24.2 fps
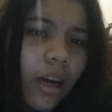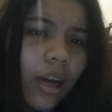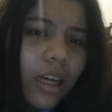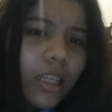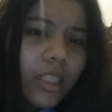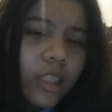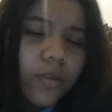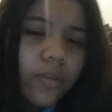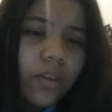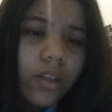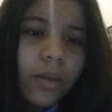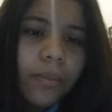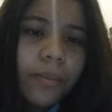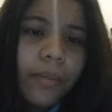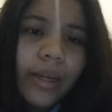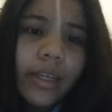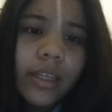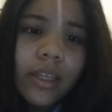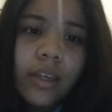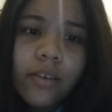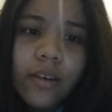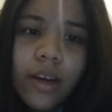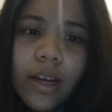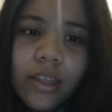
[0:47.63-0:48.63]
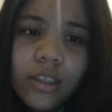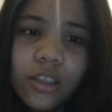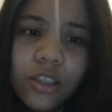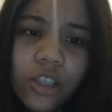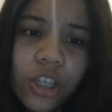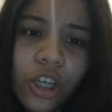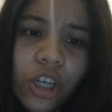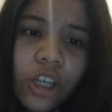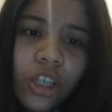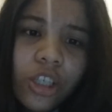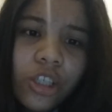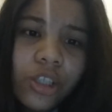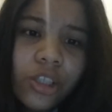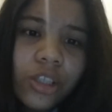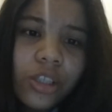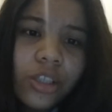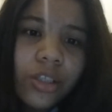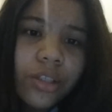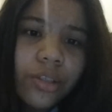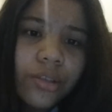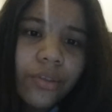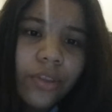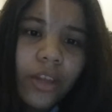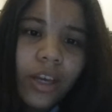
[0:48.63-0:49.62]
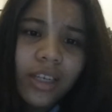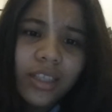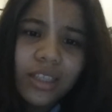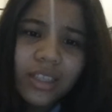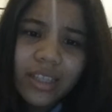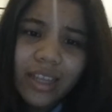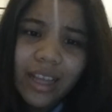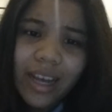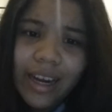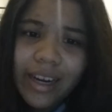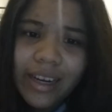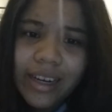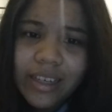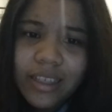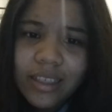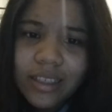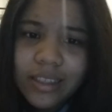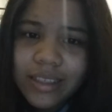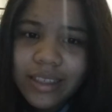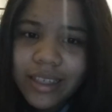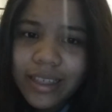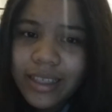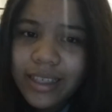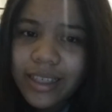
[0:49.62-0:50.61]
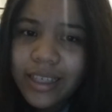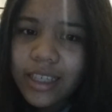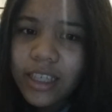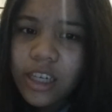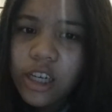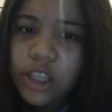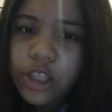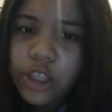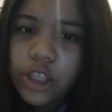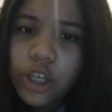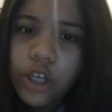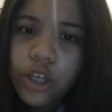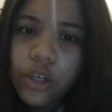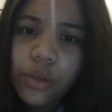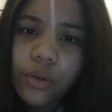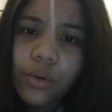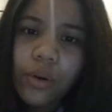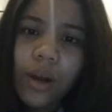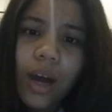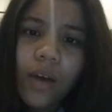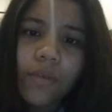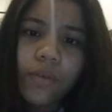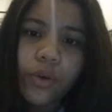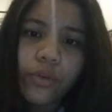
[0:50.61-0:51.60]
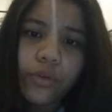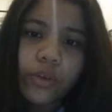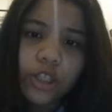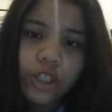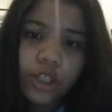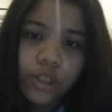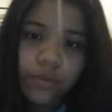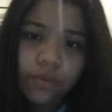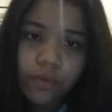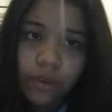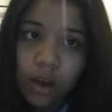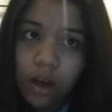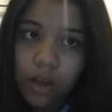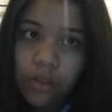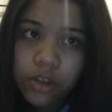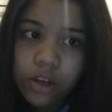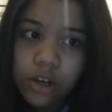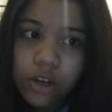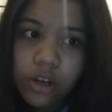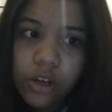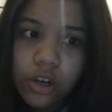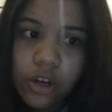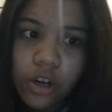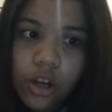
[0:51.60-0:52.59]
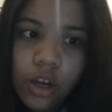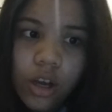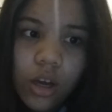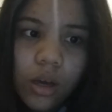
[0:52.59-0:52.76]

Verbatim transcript: As for the main characters, there's Linus, a teenager who have a rich father,